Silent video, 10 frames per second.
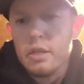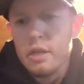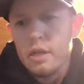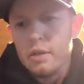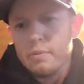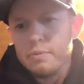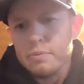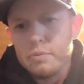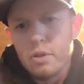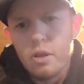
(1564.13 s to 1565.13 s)
the
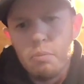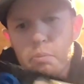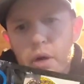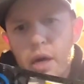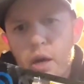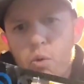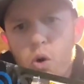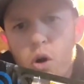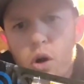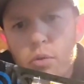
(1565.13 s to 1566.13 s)
big
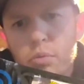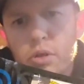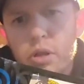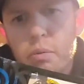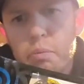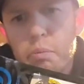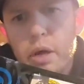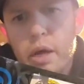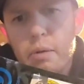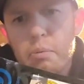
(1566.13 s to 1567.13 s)
worms, the
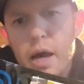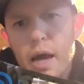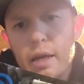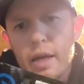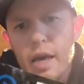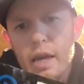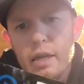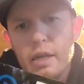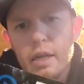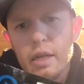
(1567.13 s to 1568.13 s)
big Mac
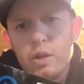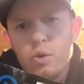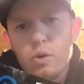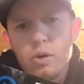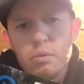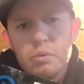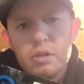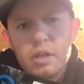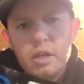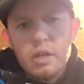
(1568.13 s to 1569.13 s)
Daddy 10-inch
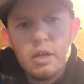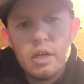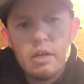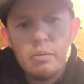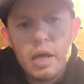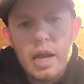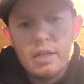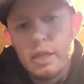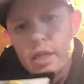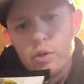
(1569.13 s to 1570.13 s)
worms. And
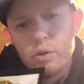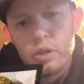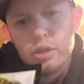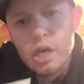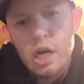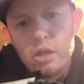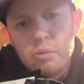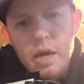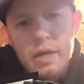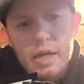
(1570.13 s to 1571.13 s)
actually that's what these are called,
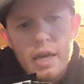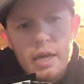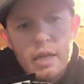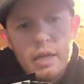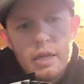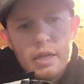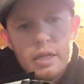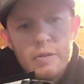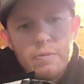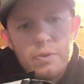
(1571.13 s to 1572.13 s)
is Mac Daddy.
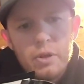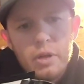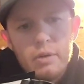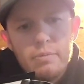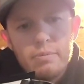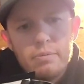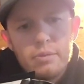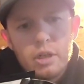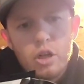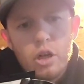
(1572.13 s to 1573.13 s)
The
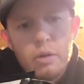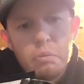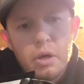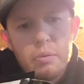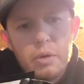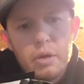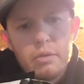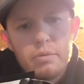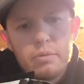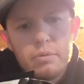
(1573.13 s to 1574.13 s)
green
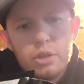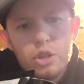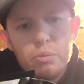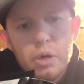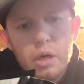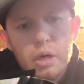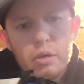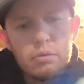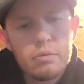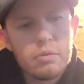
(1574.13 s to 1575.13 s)
pumpkin, June bug.